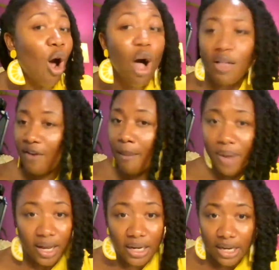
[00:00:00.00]
all of our
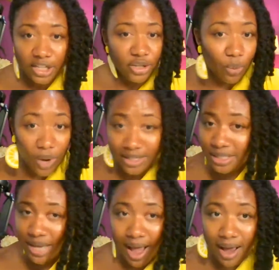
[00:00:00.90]
money into one
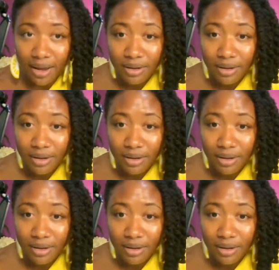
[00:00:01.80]
stock